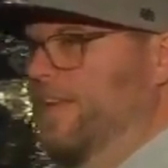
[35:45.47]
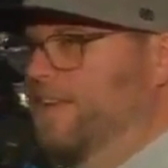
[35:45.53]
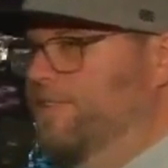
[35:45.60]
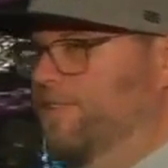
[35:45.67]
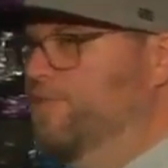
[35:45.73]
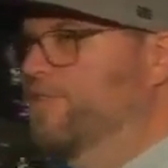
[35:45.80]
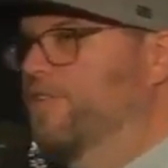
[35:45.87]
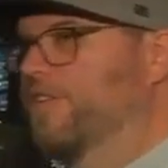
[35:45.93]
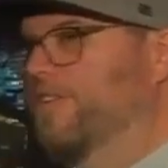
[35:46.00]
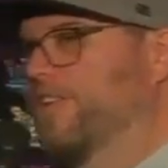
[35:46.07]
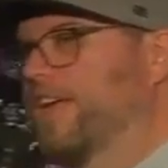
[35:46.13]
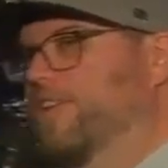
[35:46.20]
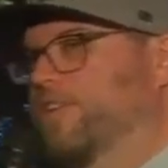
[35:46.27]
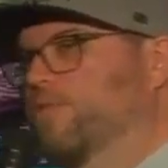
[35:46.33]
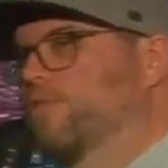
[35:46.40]
As you turn
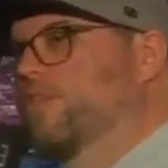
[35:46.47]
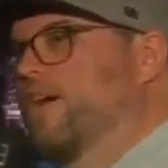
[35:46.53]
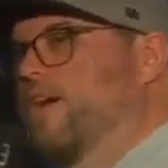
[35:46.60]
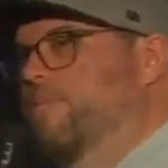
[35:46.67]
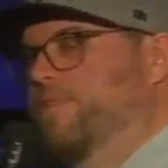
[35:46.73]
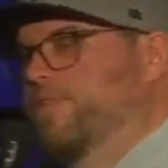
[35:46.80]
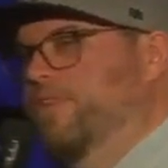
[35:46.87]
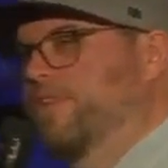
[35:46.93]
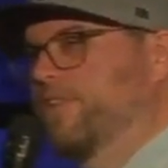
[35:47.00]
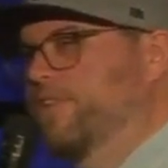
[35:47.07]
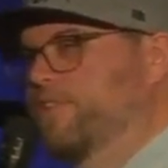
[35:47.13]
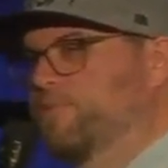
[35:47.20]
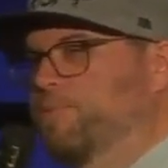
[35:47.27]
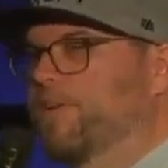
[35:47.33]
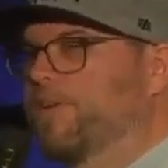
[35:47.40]
that doorknob, you're going to
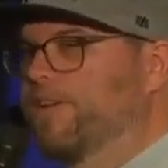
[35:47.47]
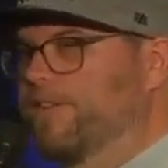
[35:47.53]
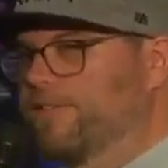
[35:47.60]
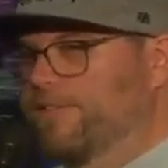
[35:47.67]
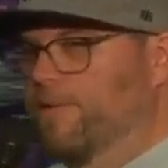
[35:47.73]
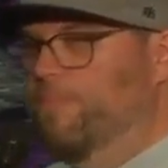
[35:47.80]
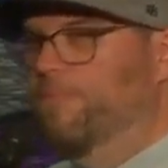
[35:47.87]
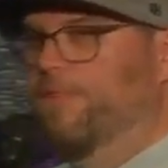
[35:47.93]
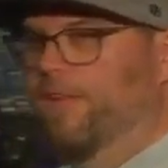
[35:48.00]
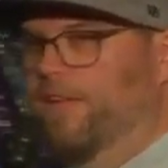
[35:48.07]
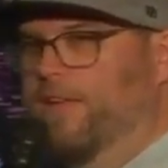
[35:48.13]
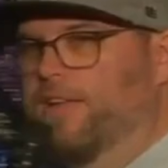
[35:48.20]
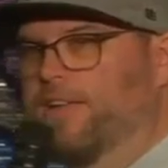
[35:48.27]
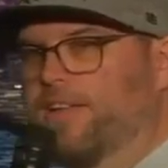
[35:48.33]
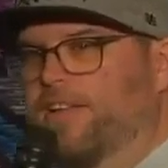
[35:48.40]
experience something
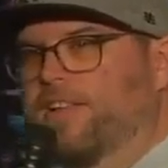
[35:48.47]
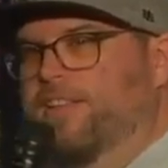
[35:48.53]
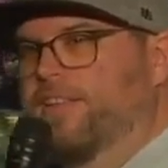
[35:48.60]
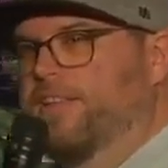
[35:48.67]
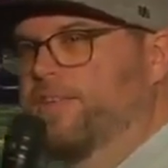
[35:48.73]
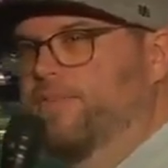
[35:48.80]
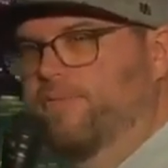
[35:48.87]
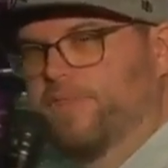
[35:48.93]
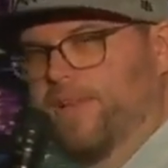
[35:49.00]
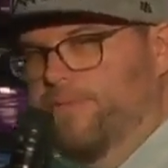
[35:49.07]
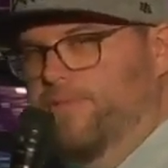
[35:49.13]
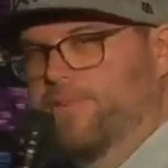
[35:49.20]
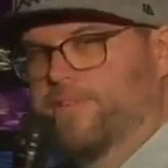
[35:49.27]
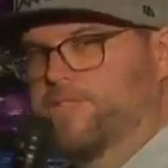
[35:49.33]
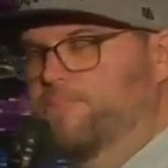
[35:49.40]
that you've
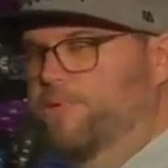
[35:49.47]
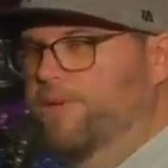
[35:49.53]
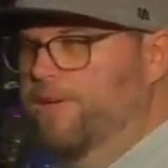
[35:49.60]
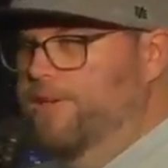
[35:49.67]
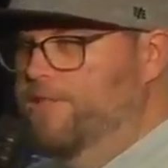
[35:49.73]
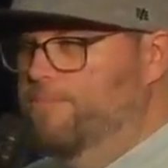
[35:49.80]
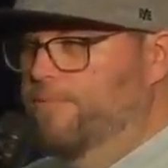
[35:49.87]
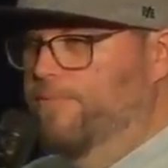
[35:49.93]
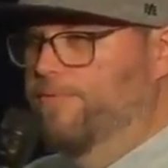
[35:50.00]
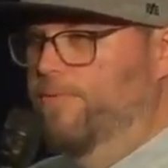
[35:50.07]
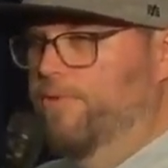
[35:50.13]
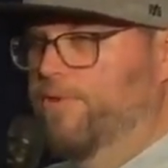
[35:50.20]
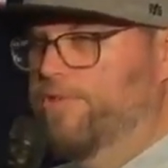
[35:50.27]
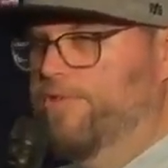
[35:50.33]
never experienced before.